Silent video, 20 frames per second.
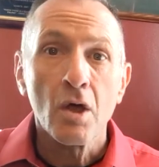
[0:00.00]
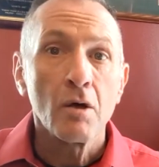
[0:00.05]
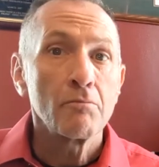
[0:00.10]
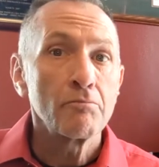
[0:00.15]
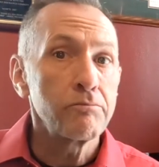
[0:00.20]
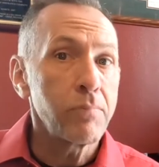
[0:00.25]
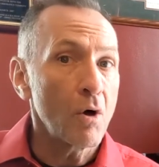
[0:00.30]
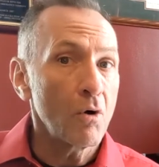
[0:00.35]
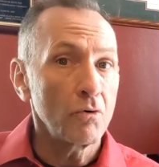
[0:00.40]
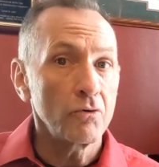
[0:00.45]

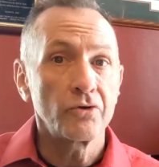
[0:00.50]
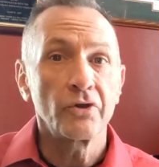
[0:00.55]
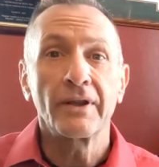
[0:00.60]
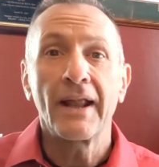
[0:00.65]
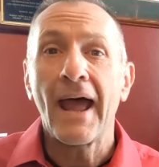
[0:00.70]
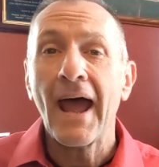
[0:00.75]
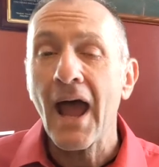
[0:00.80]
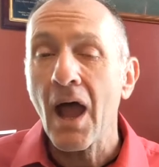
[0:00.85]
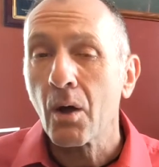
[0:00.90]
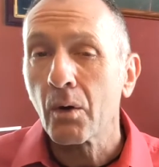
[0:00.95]
bows and
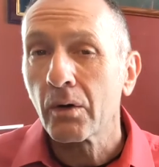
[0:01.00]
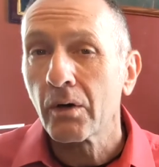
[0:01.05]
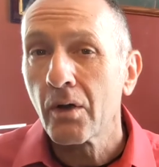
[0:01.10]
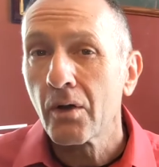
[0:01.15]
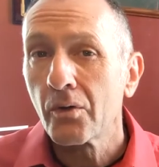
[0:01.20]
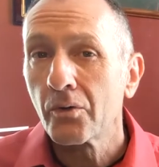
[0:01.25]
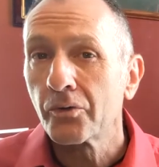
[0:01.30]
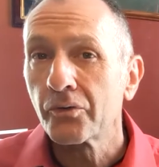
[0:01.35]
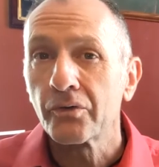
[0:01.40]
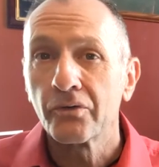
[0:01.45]

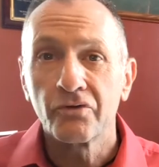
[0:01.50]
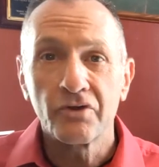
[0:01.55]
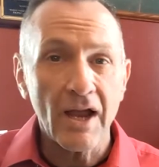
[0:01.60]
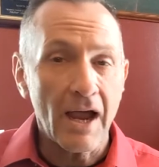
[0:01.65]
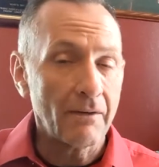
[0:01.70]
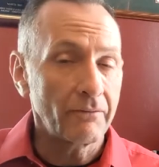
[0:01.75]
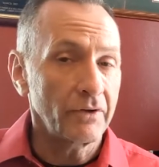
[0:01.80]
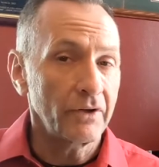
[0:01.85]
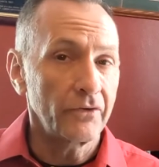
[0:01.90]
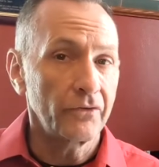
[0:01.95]
arrows,
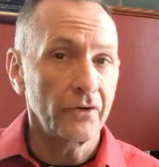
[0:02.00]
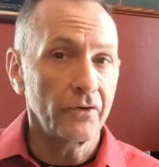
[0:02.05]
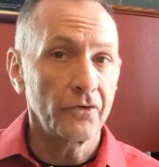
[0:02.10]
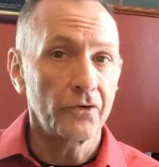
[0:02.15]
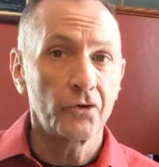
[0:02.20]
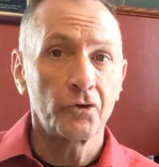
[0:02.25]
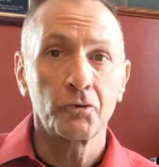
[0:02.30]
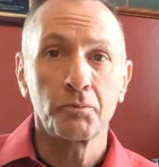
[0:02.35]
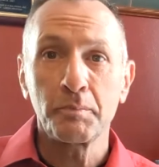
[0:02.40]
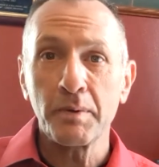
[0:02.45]
javelins and
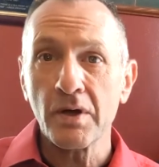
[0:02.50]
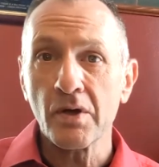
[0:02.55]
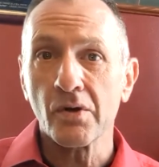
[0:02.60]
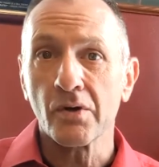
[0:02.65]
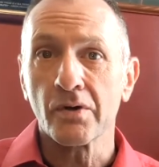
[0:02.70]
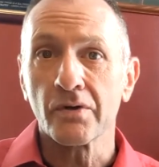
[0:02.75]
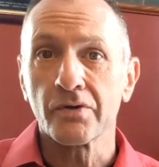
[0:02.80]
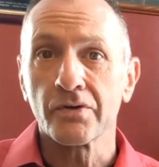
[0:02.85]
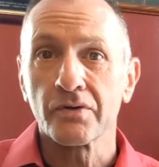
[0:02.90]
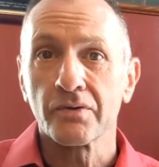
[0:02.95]

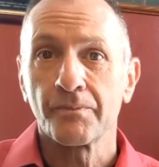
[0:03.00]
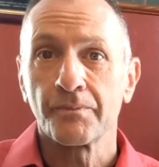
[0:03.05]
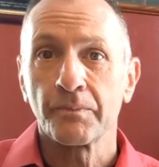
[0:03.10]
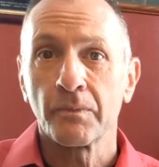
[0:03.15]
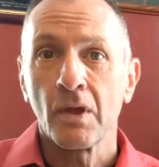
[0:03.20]
spears.